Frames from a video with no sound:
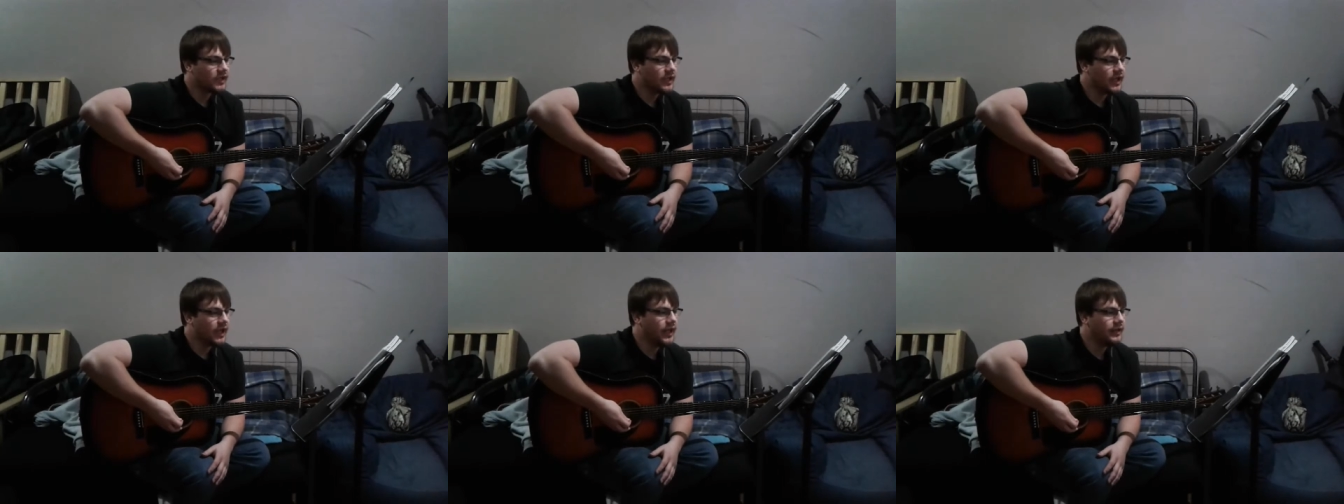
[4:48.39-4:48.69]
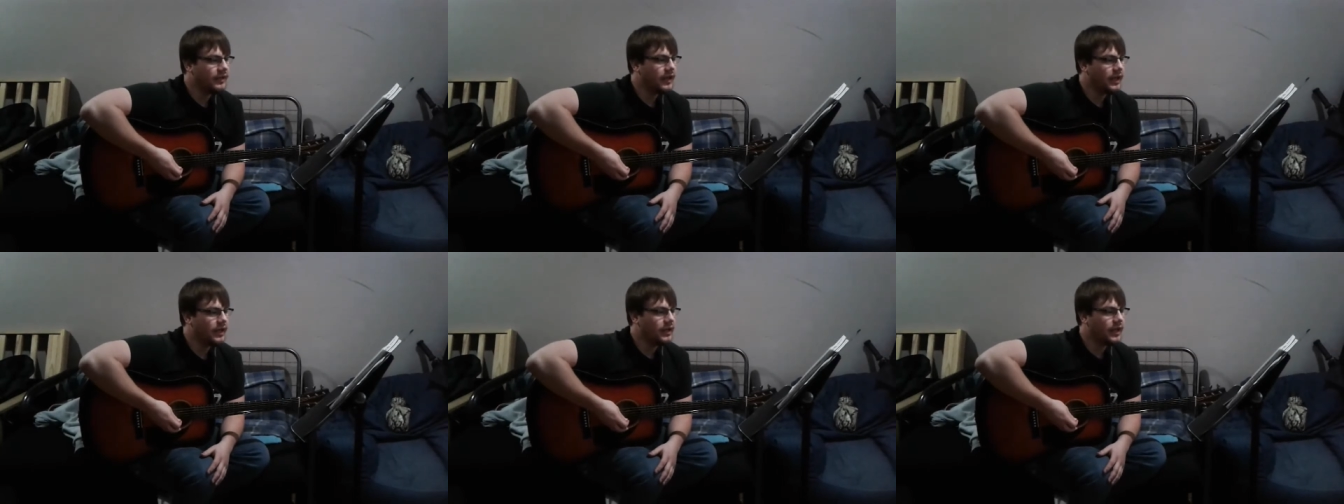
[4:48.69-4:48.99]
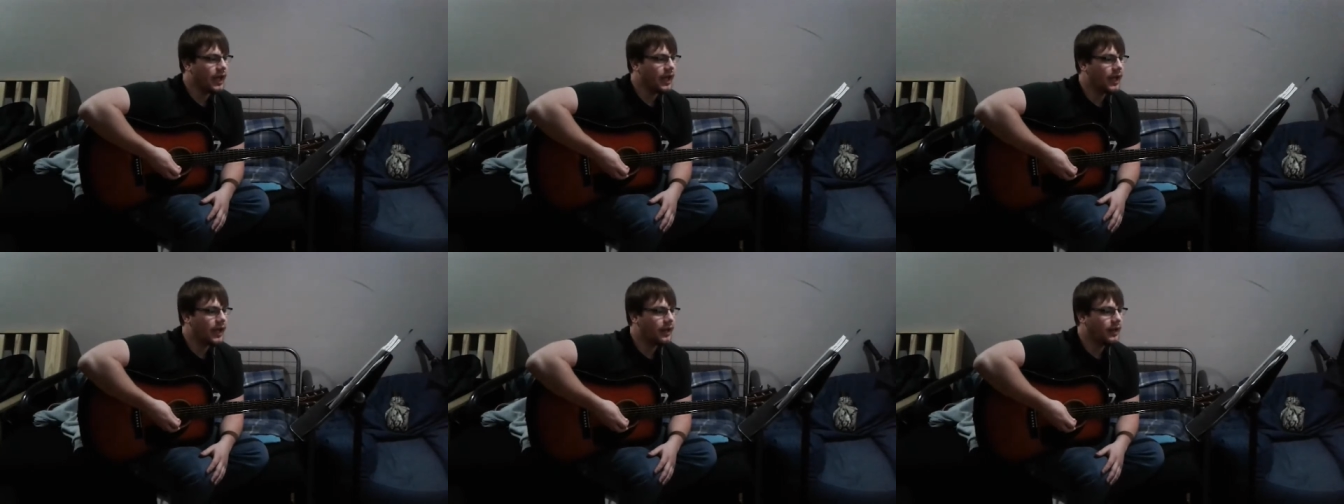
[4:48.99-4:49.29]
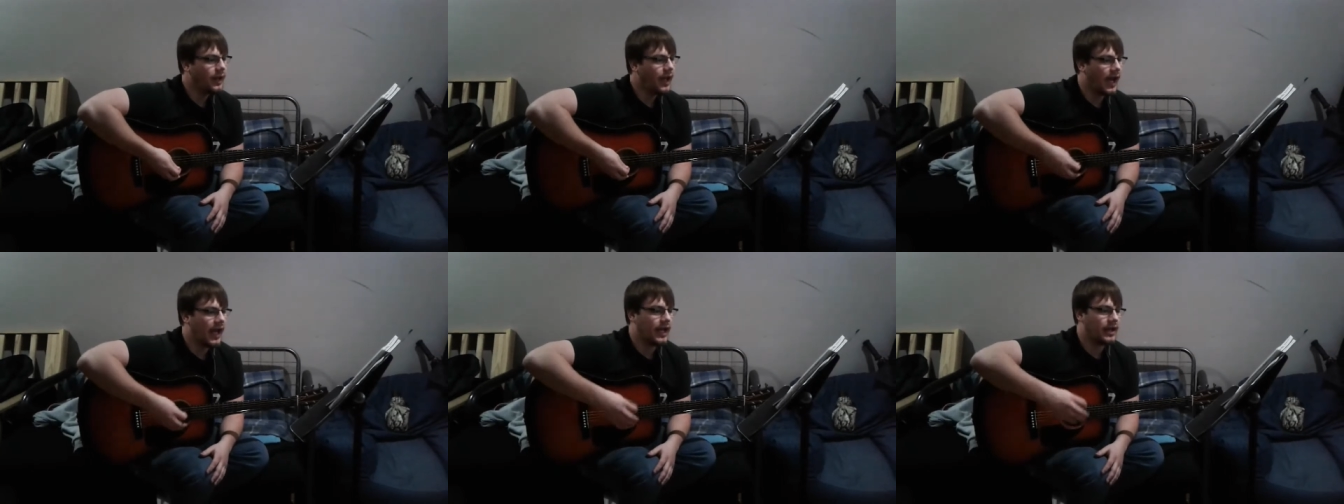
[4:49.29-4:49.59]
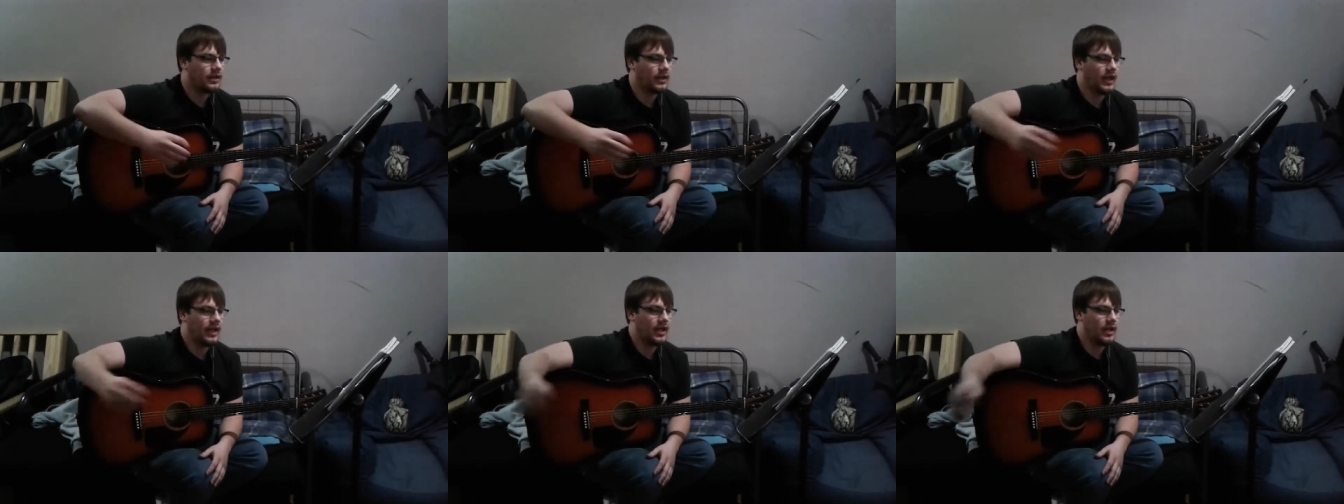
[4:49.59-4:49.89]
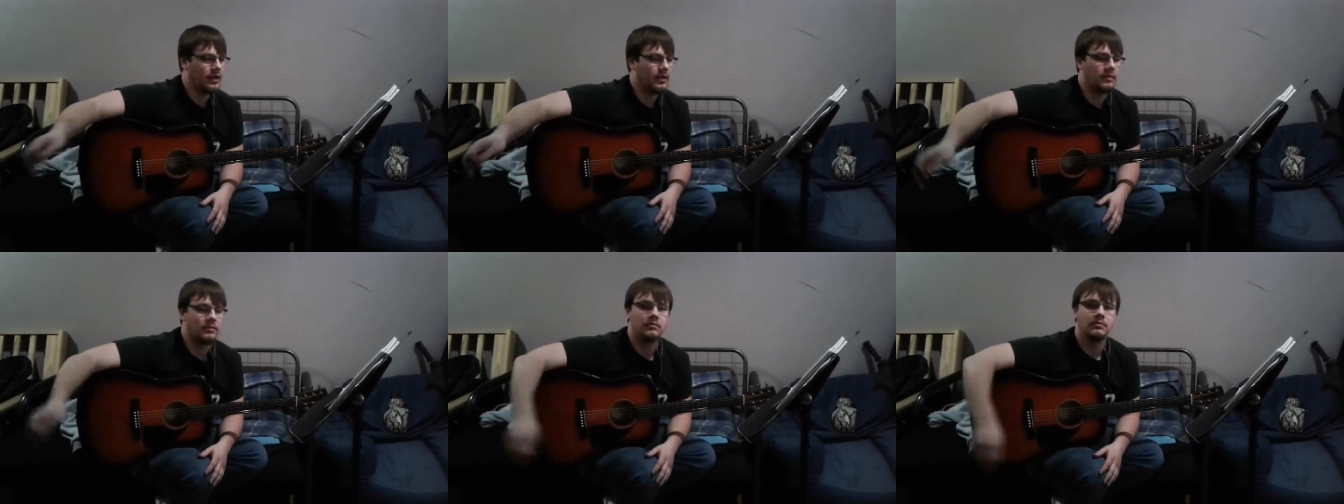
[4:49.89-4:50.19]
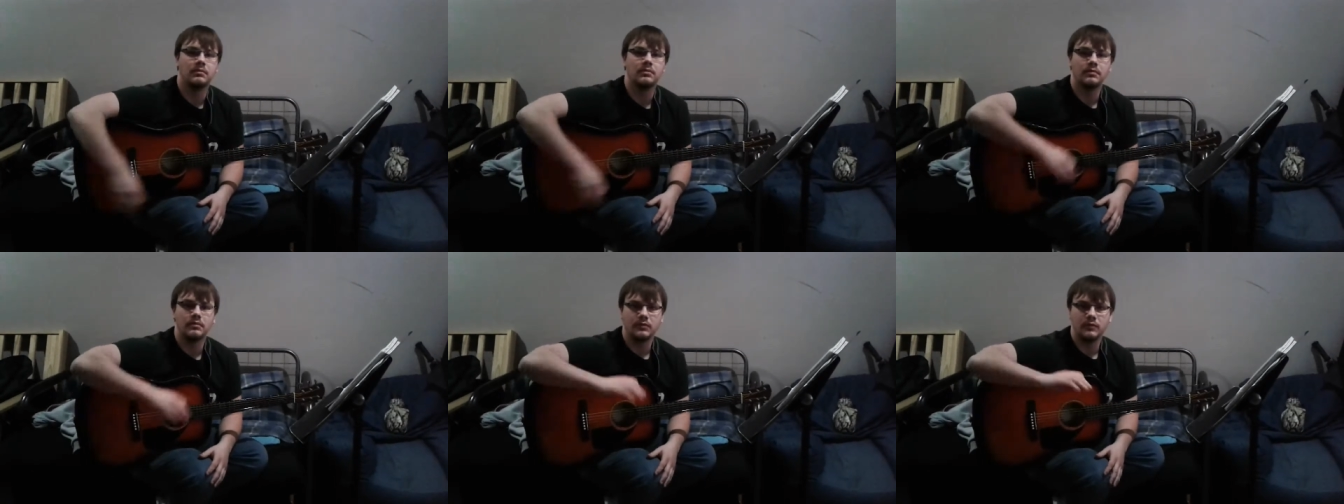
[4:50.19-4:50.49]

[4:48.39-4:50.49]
and then act like I'm